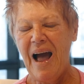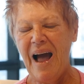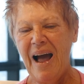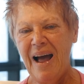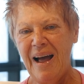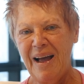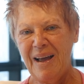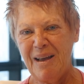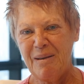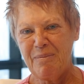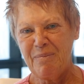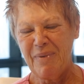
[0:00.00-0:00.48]

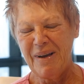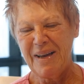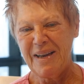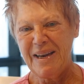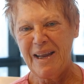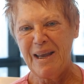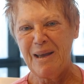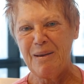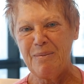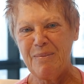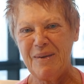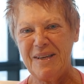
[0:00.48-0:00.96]
Hi, my
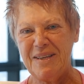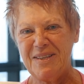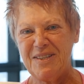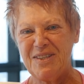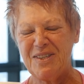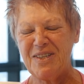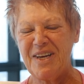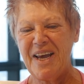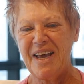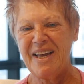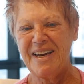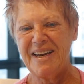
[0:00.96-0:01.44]
name is
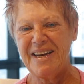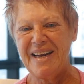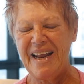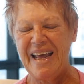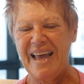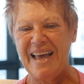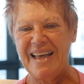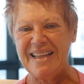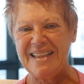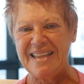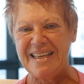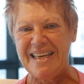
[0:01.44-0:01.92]
Janet
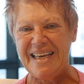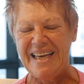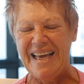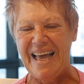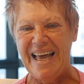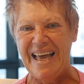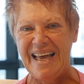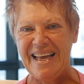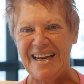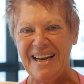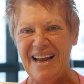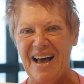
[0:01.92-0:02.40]
Hamli,
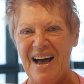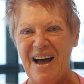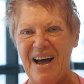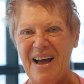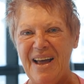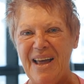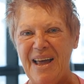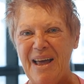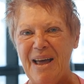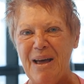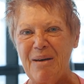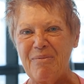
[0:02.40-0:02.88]
and
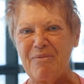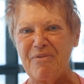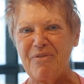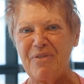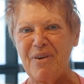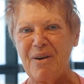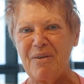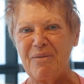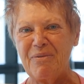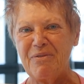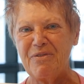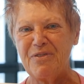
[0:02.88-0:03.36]
I am
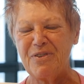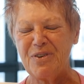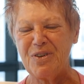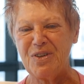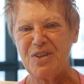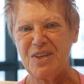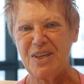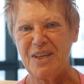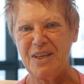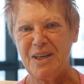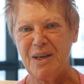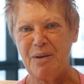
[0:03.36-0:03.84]
from
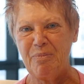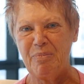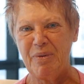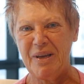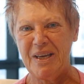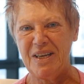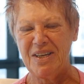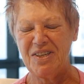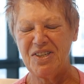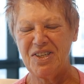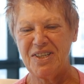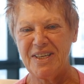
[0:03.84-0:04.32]
Virginia
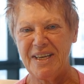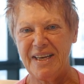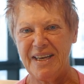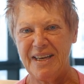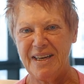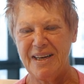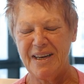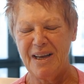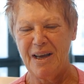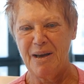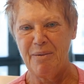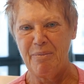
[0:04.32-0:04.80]
Beach
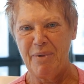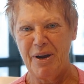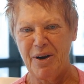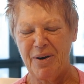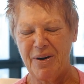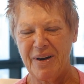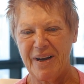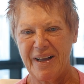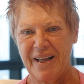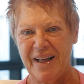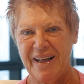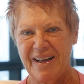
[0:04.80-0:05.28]
in
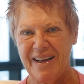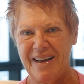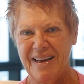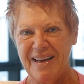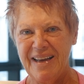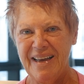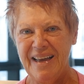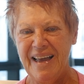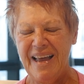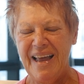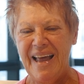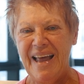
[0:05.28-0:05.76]
America.
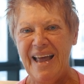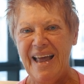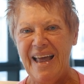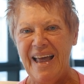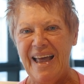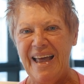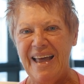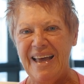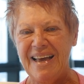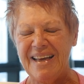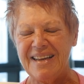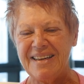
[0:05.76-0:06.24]

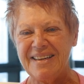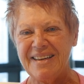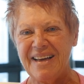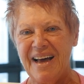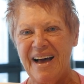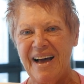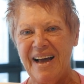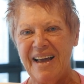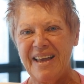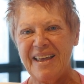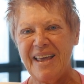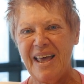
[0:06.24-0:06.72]
And
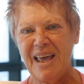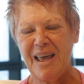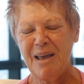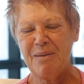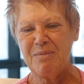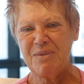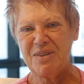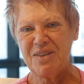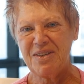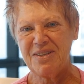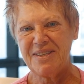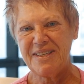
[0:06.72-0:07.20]
I
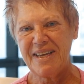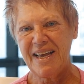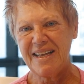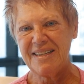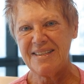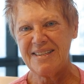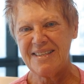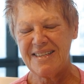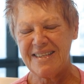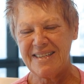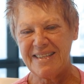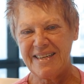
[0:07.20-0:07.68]
came to
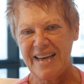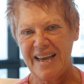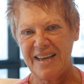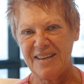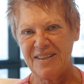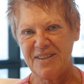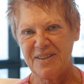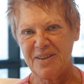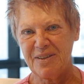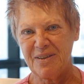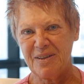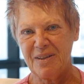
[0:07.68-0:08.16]
Dentzz
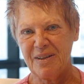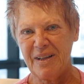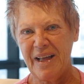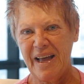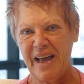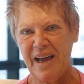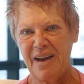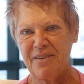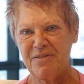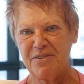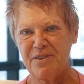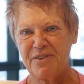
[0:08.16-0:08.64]
Dental
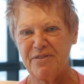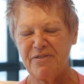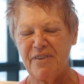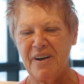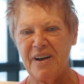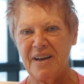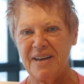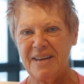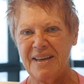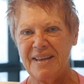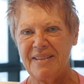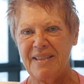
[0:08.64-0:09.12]
after
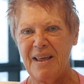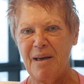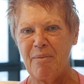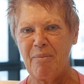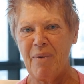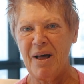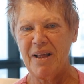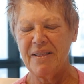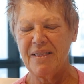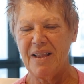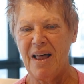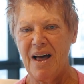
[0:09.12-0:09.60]
finding them
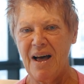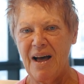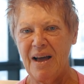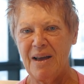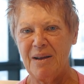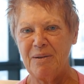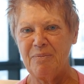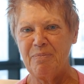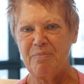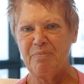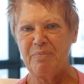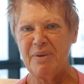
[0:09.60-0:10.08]

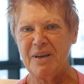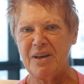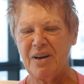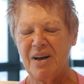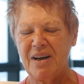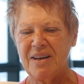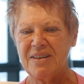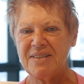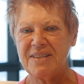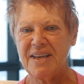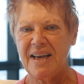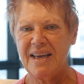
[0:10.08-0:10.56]
online
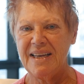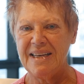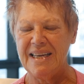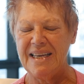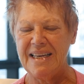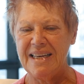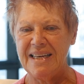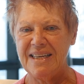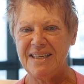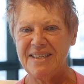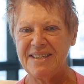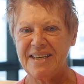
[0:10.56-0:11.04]
because I
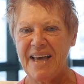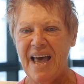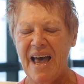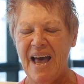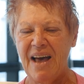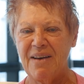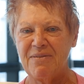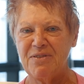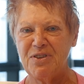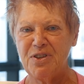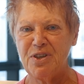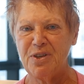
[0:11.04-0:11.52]
needed to
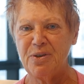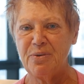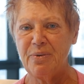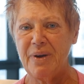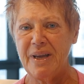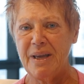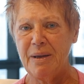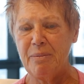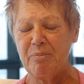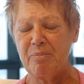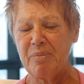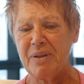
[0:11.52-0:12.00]
have two
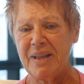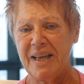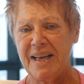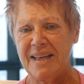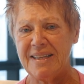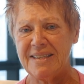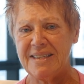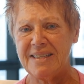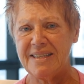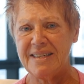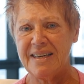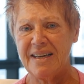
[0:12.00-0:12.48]

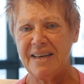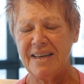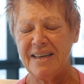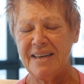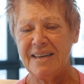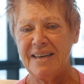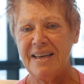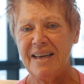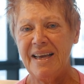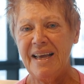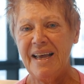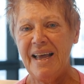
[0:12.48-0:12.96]
implants
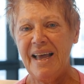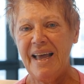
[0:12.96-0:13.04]
done